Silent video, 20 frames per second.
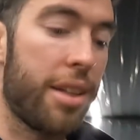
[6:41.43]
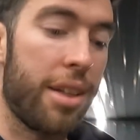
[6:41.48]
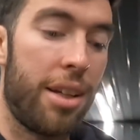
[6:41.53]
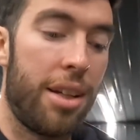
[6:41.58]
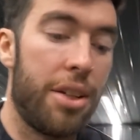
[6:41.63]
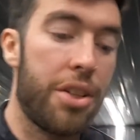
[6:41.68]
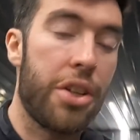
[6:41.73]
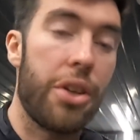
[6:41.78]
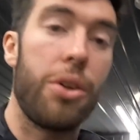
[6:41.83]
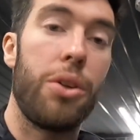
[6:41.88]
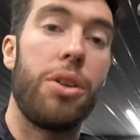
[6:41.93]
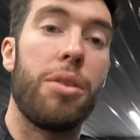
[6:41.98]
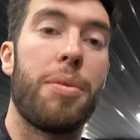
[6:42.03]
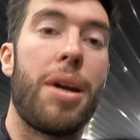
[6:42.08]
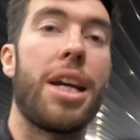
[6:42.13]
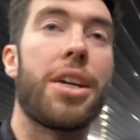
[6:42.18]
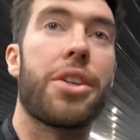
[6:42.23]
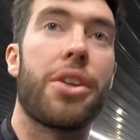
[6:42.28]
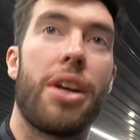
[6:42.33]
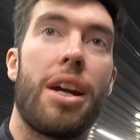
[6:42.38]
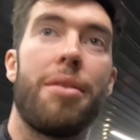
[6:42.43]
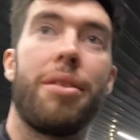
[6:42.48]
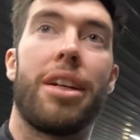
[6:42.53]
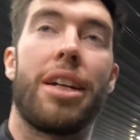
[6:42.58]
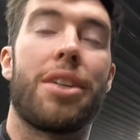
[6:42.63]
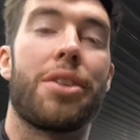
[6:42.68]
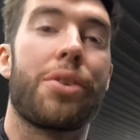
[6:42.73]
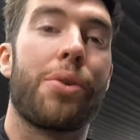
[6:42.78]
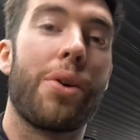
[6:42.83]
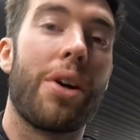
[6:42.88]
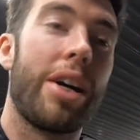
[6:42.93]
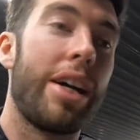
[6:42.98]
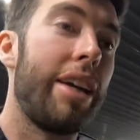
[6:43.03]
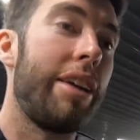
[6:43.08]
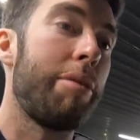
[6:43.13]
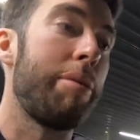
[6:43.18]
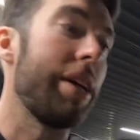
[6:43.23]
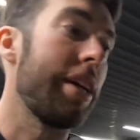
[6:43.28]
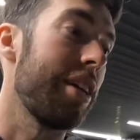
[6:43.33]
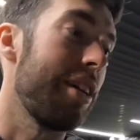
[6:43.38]
the tune, make sure everything is
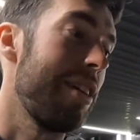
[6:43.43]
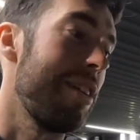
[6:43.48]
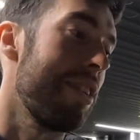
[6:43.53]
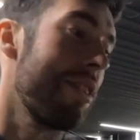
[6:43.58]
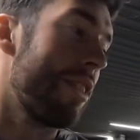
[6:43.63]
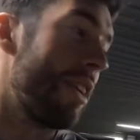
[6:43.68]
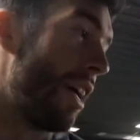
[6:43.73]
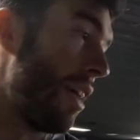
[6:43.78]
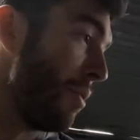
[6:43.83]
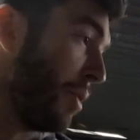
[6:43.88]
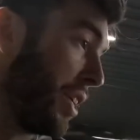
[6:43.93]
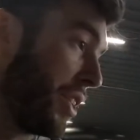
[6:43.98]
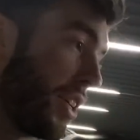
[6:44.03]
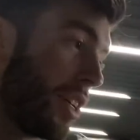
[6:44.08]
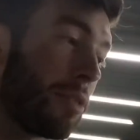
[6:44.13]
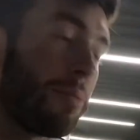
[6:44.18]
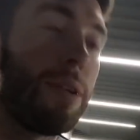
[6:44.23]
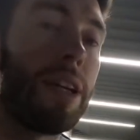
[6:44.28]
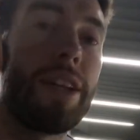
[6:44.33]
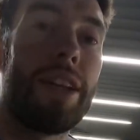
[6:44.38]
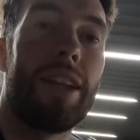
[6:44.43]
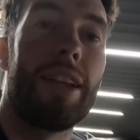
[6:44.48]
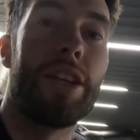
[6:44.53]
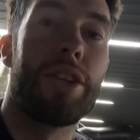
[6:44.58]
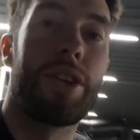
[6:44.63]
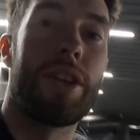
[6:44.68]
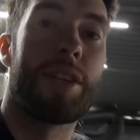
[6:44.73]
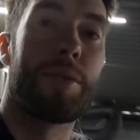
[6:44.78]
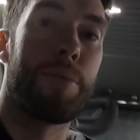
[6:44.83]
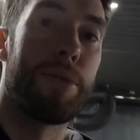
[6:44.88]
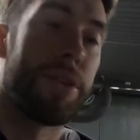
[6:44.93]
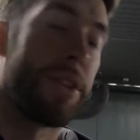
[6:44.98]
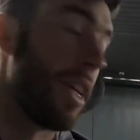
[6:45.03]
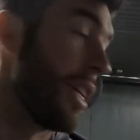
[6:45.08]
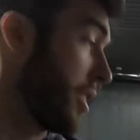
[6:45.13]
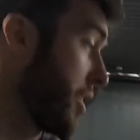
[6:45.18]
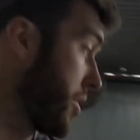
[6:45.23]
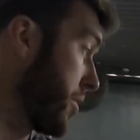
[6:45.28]
right, because we just made adjustments at the